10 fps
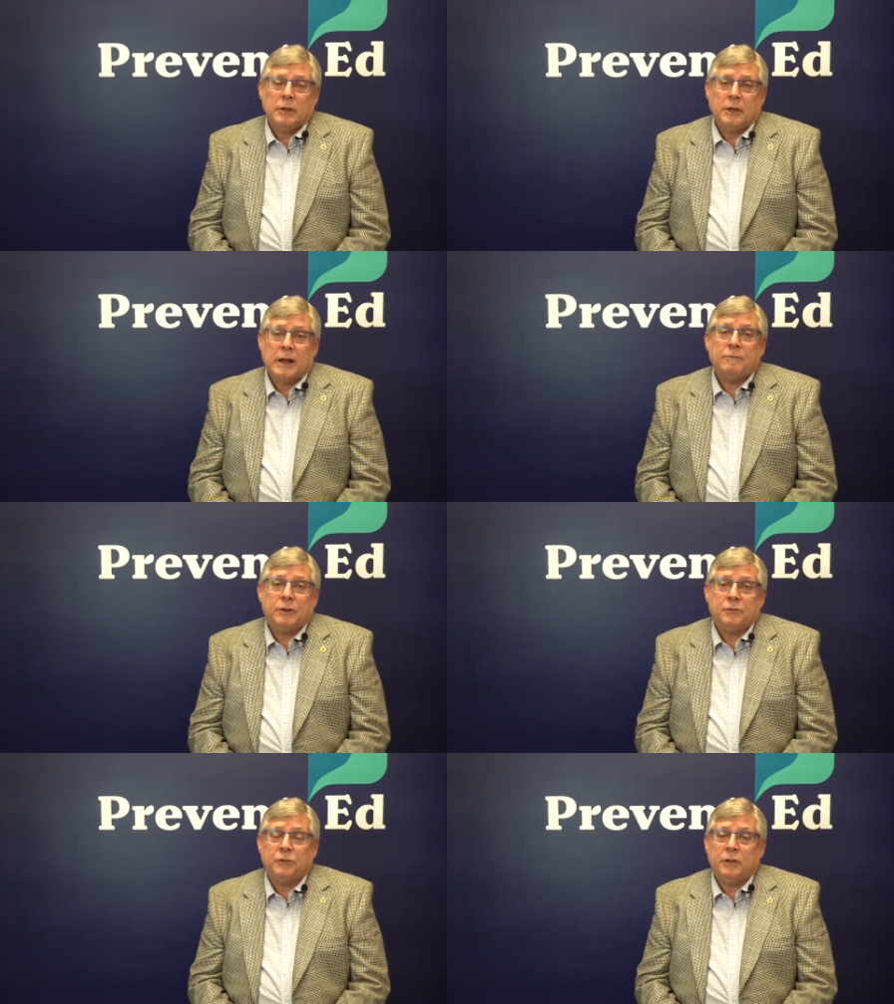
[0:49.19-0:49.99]
And
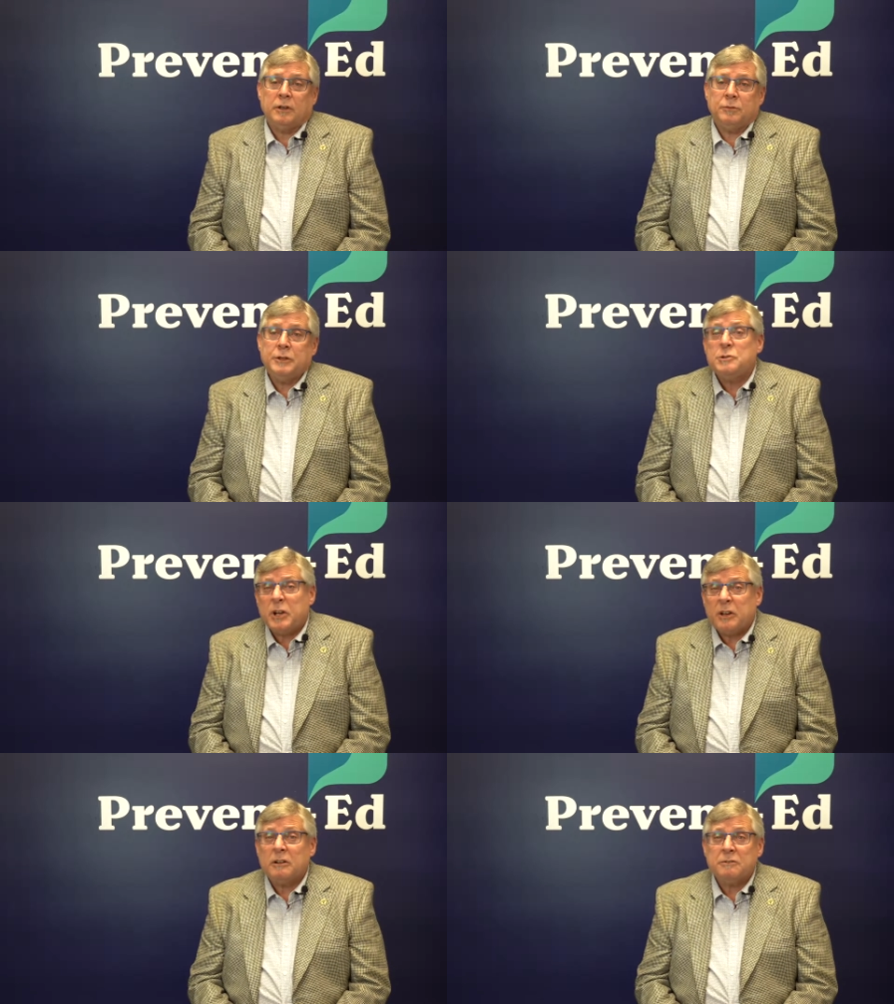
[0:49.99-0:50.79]
obviously, if we do a
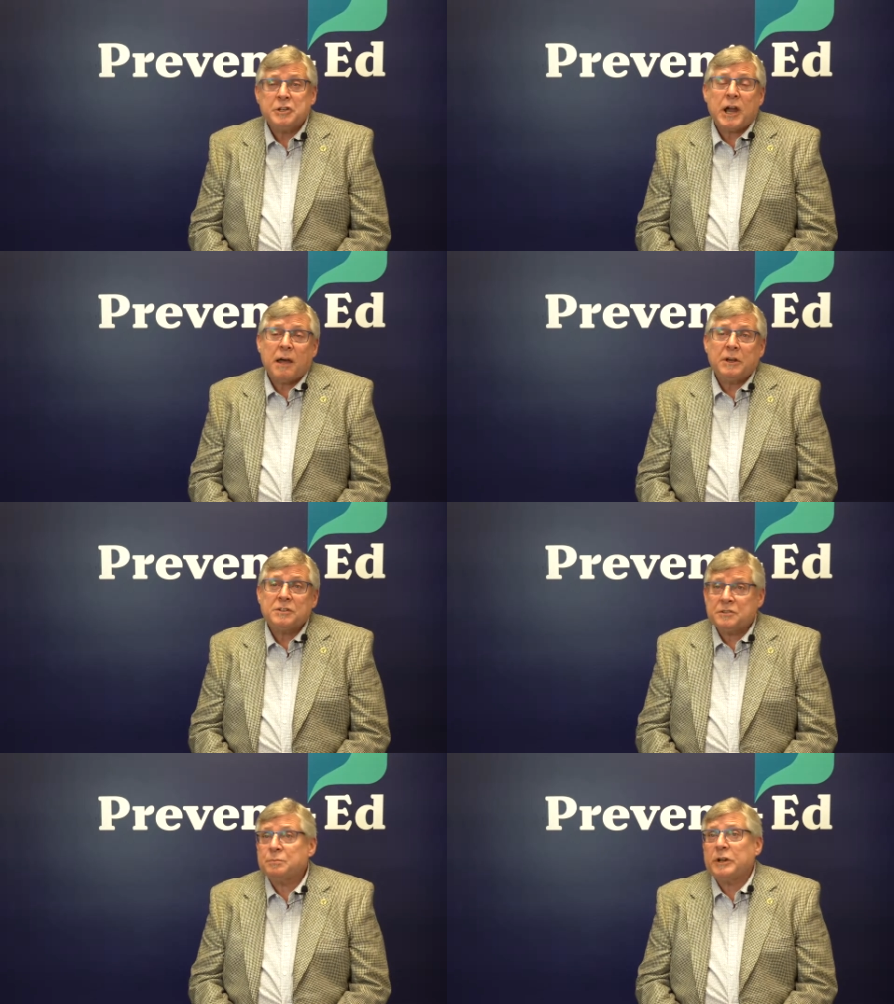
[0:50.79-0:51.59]
good enough job,
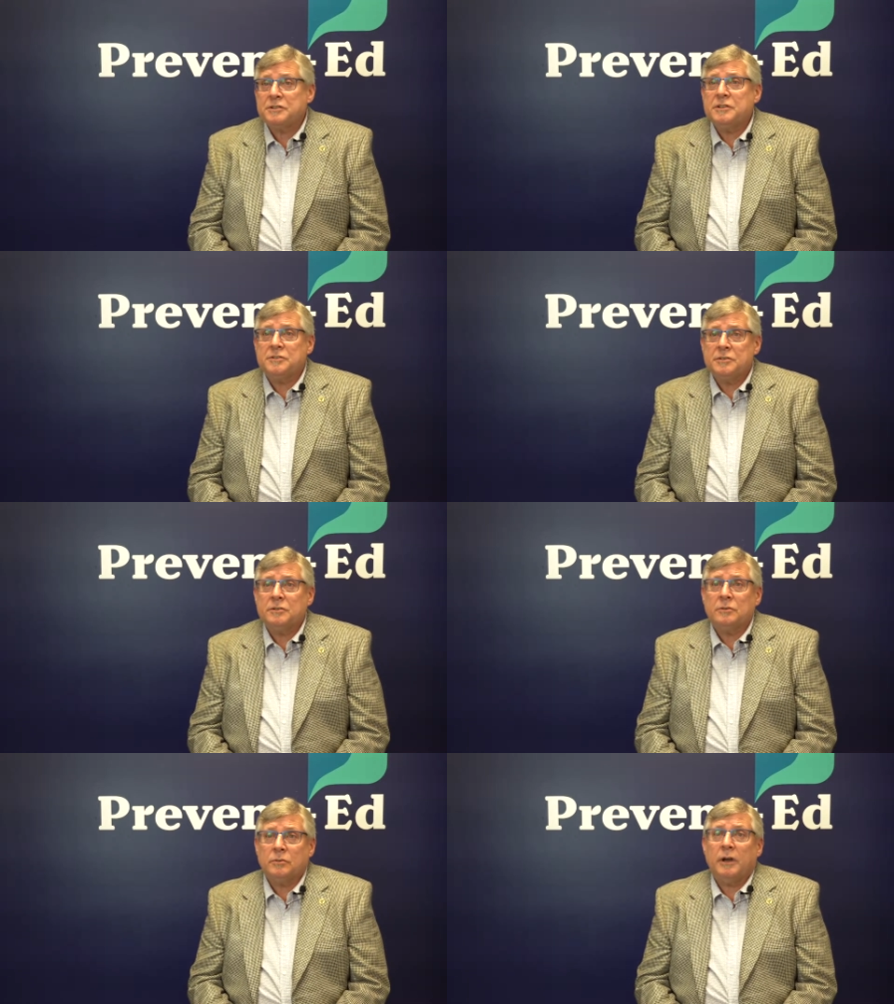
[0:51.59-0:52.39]
that spreads
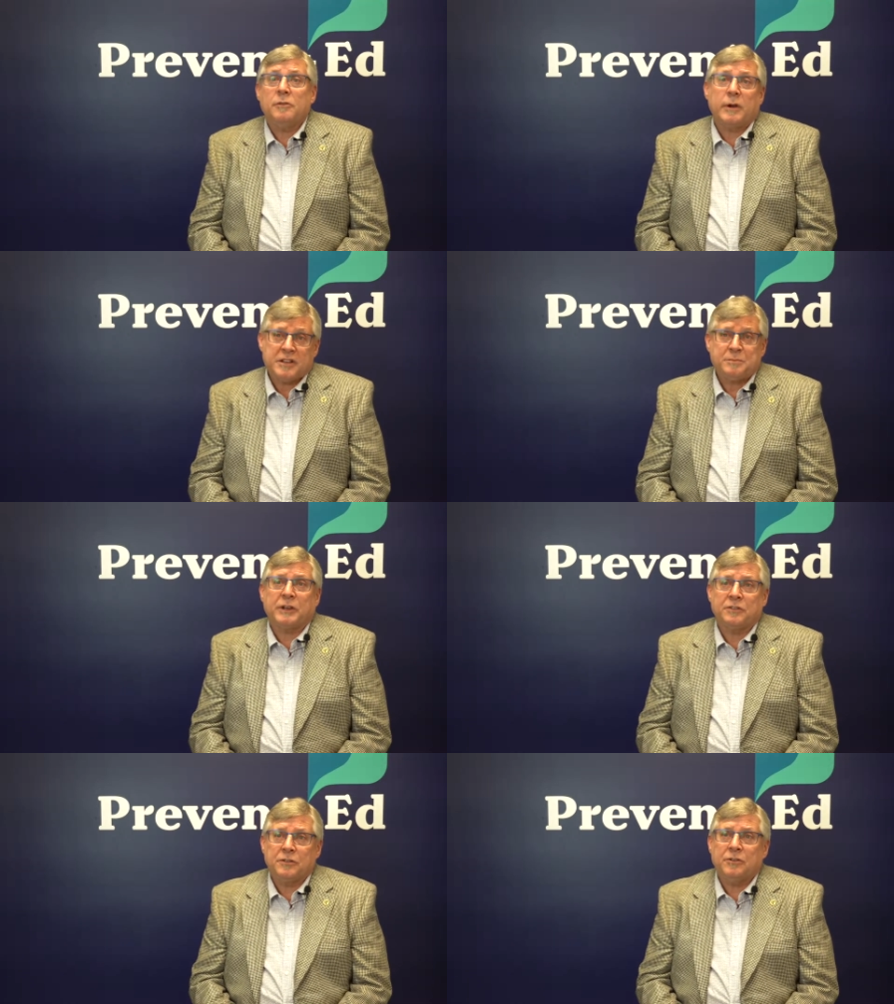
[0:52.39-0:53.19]
into other
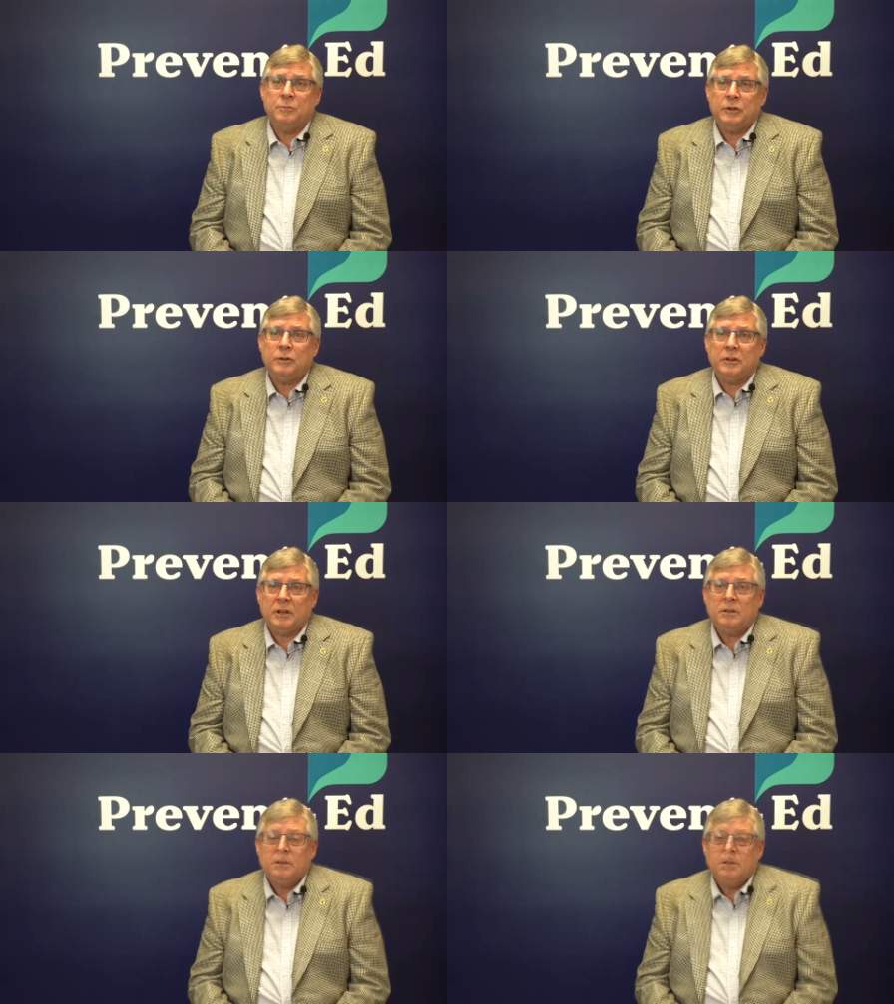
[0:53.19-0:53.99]
aspects of the
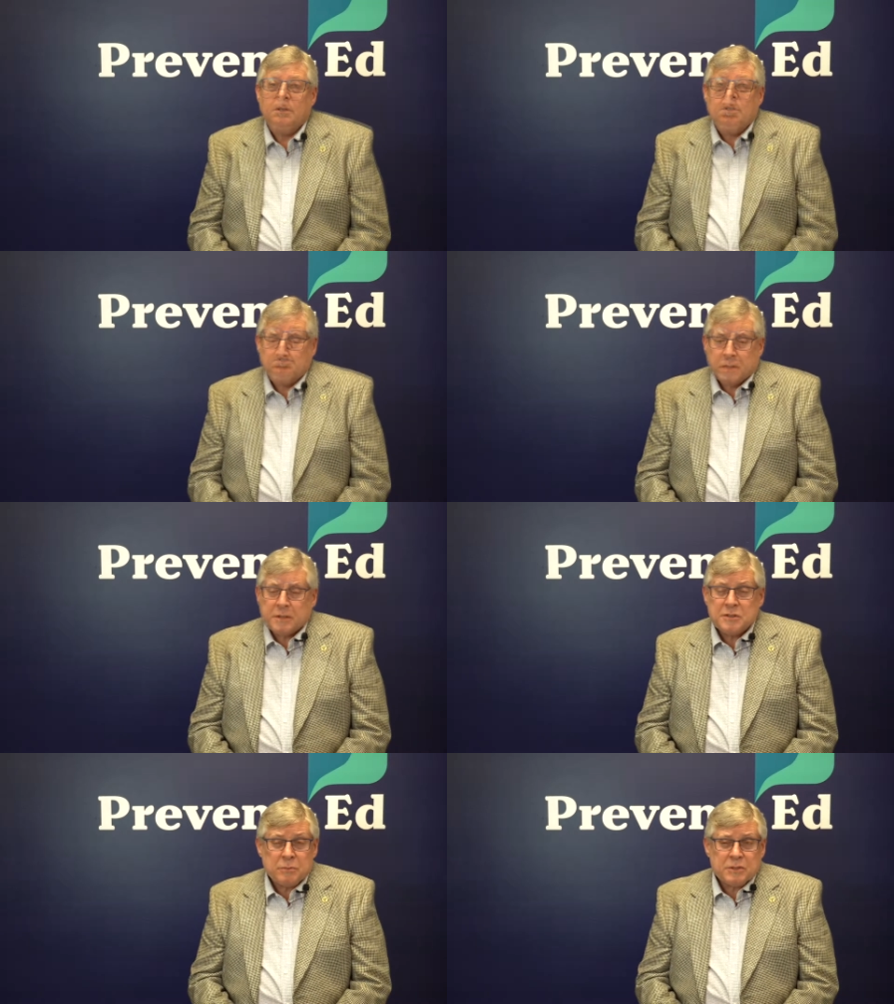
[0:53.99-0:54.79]
community. I
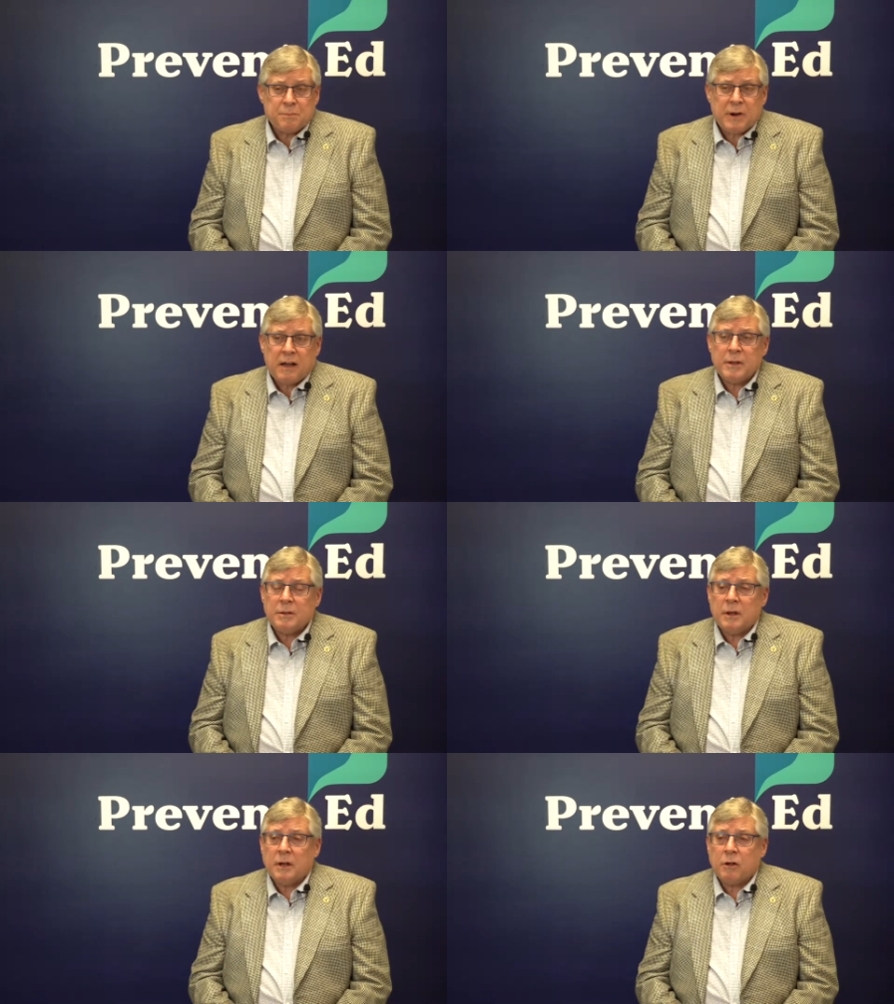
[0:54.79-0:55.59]
guess it was
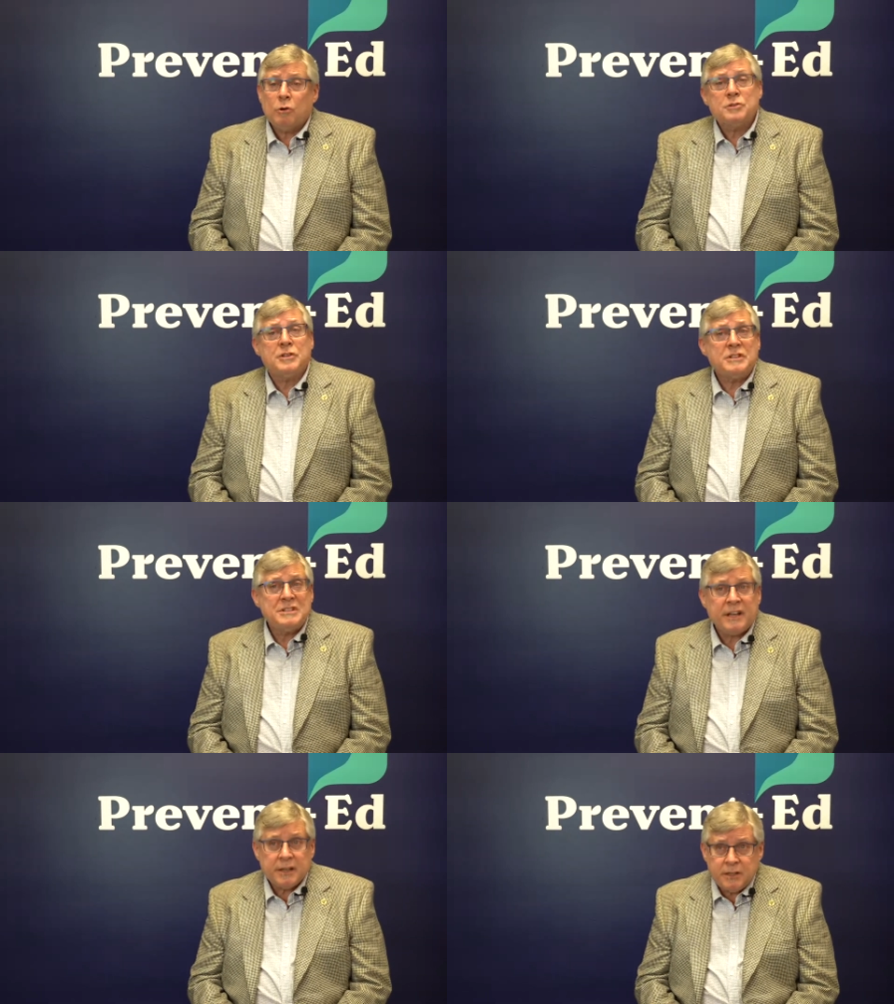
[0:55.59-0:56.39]
probably close to
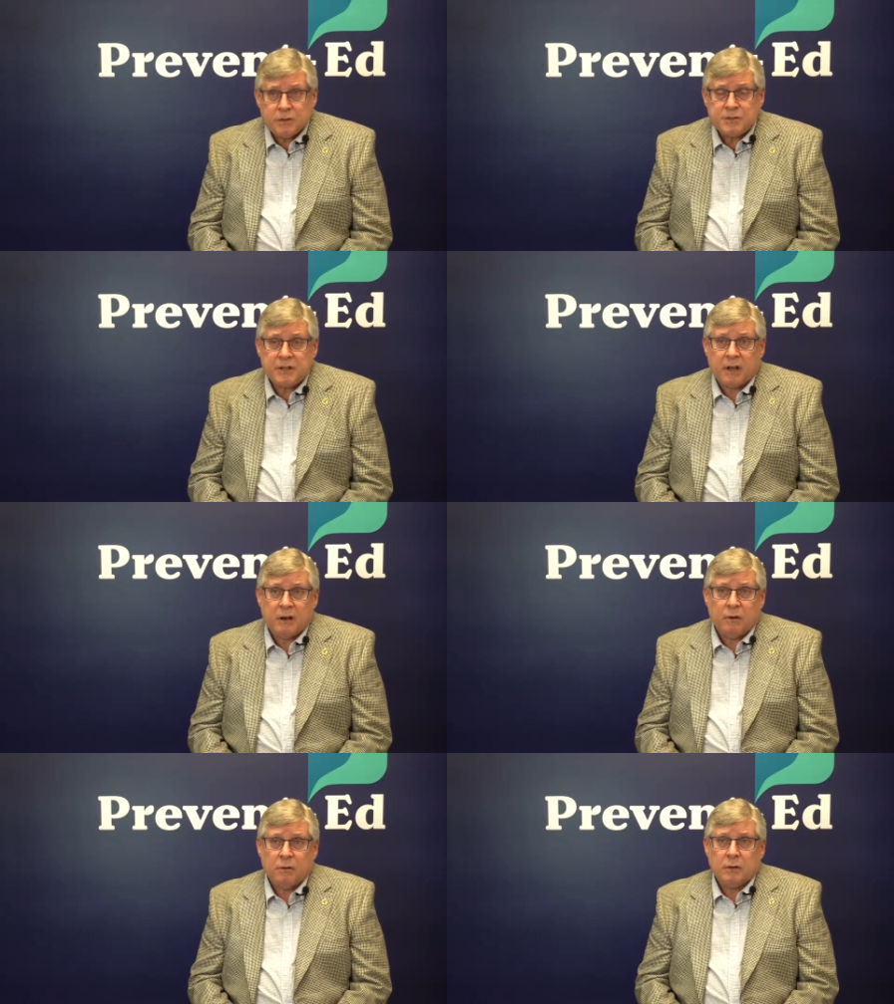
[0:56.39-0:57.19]
20 years
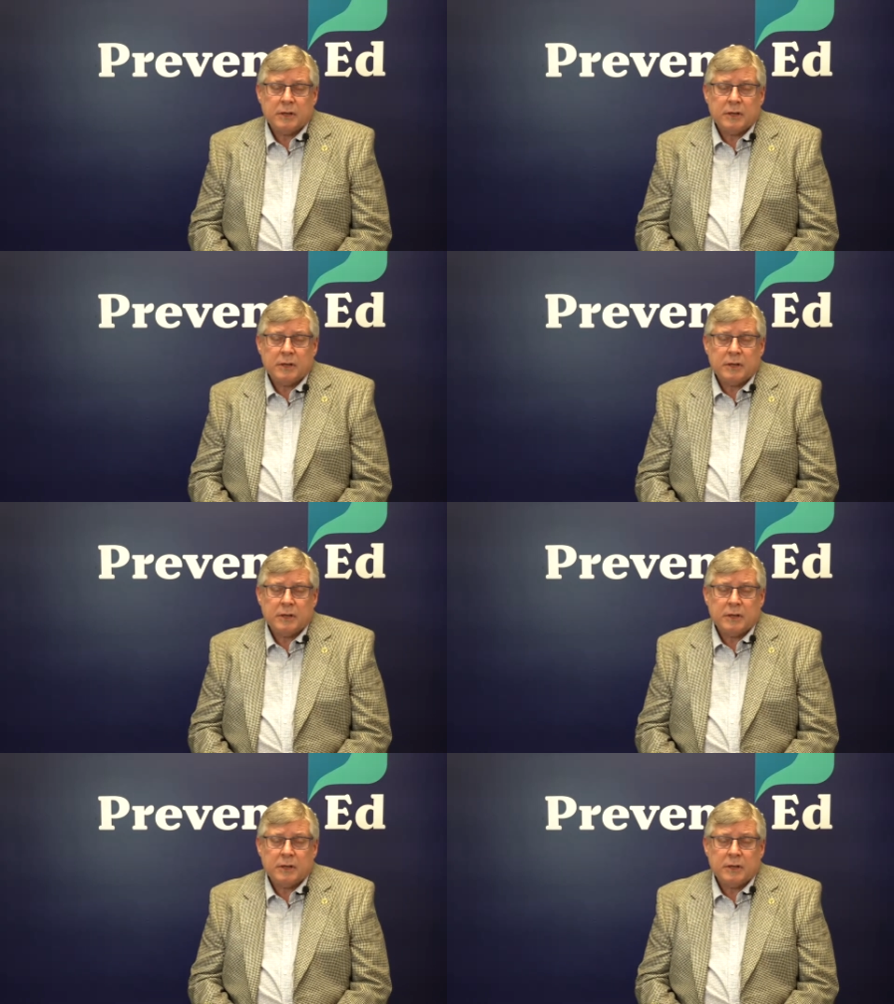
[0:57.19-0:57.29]
ago,